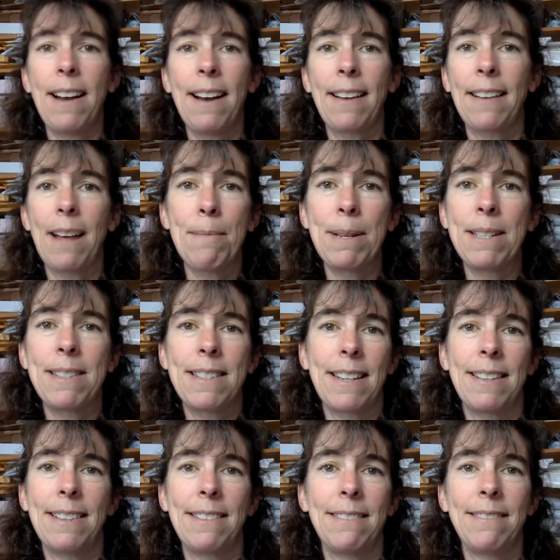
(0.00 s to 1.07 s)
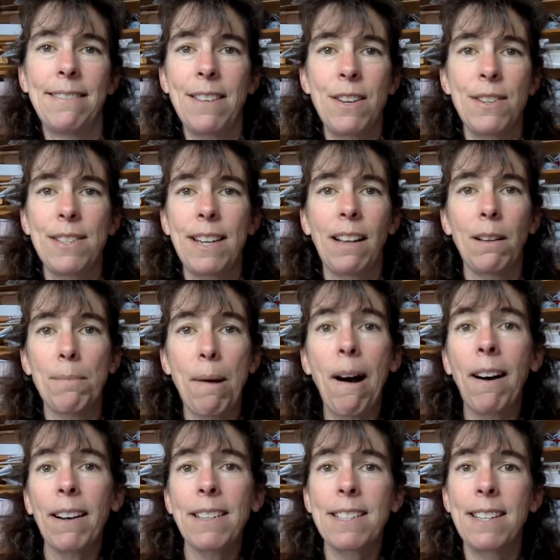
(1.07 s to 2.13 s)
out of lemons and you sell a
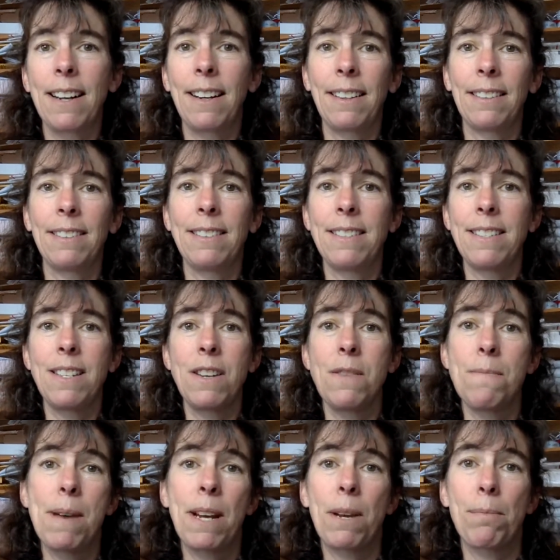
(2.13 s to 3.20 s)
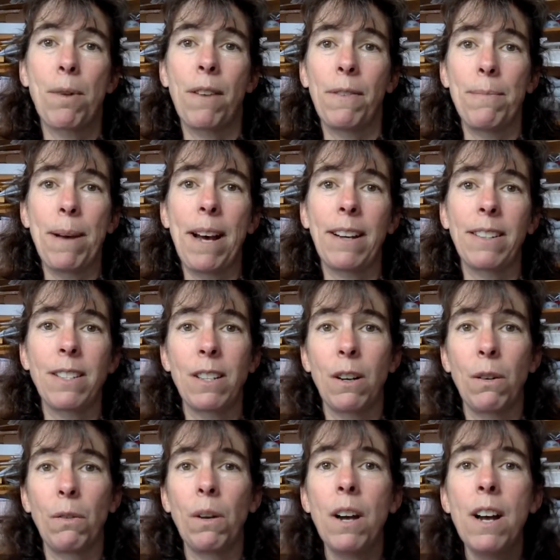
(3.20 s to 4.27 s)
box and you make your profit back.
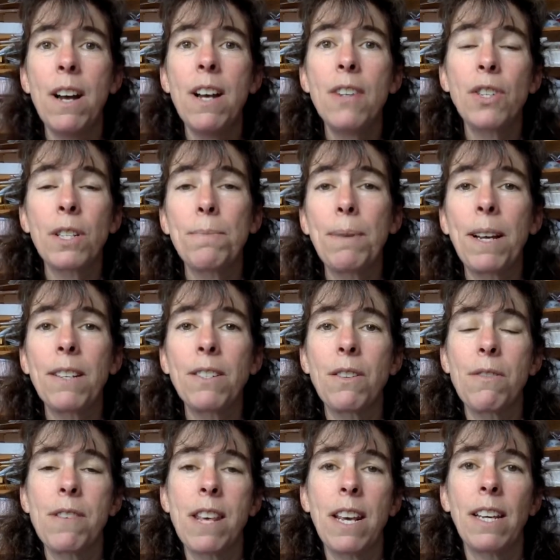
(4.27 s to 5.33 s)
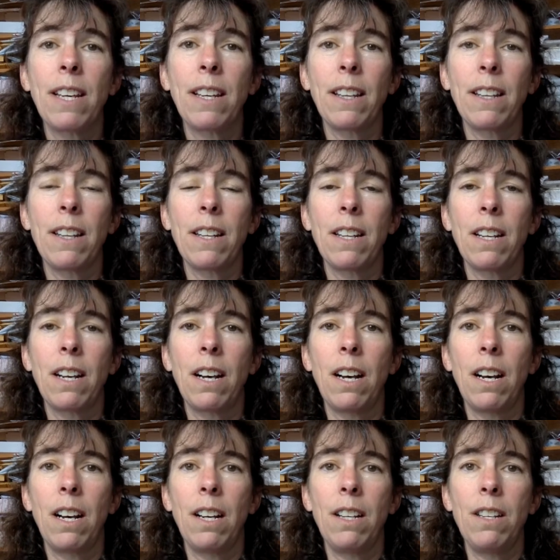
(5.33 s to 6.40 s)
So just because you think
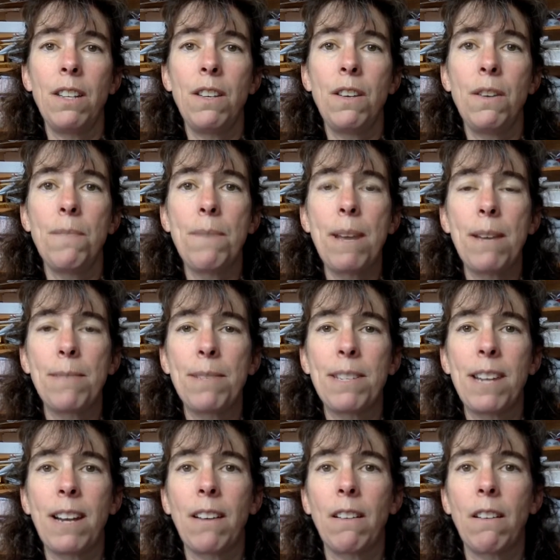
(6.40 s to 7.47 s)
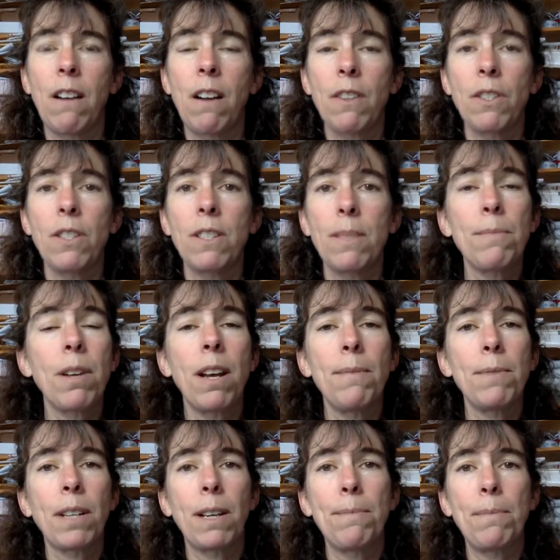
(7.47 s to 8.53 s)
you made a mistake on an auction,
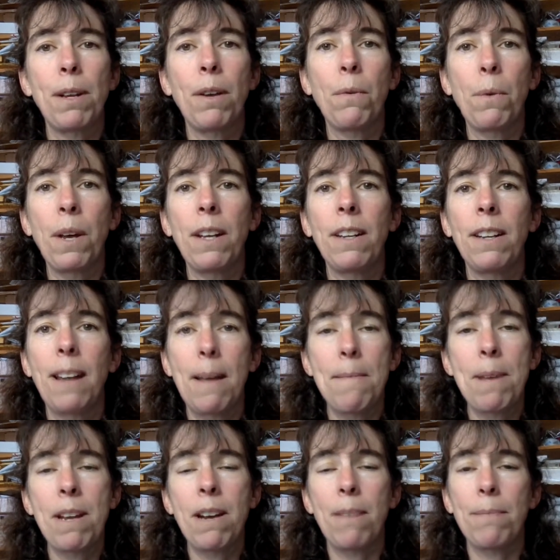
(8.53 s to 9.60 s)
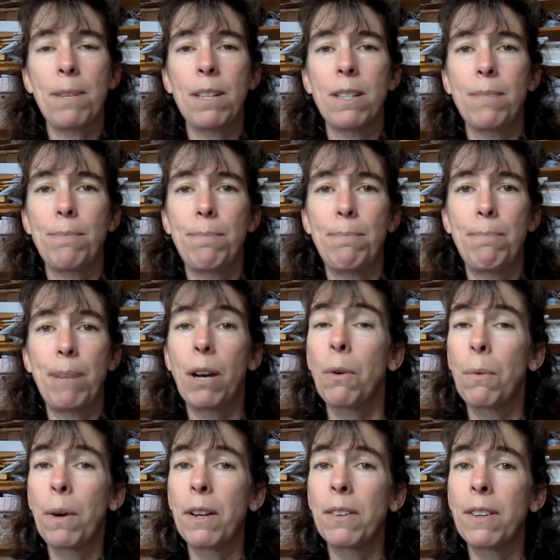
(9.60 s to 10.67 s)
sometimes it can be a win. It may not be as big
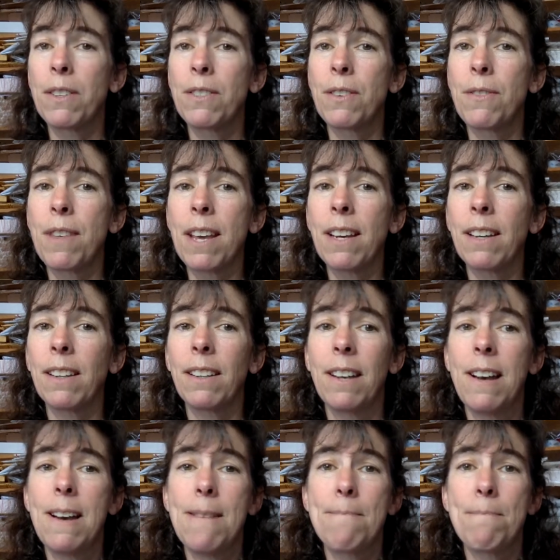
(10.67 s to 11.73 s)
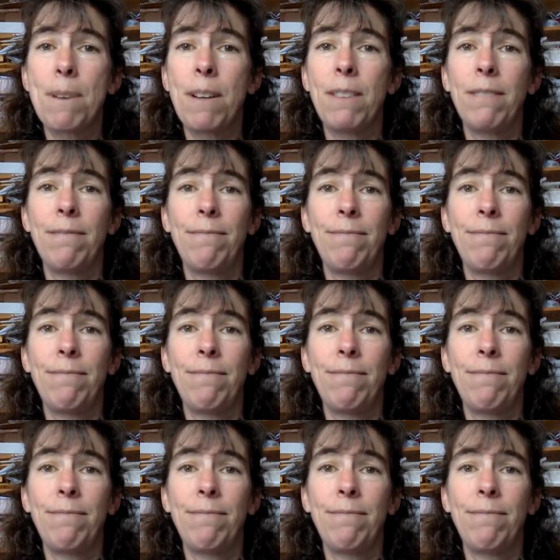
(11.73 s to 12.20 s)
a winner as you think, but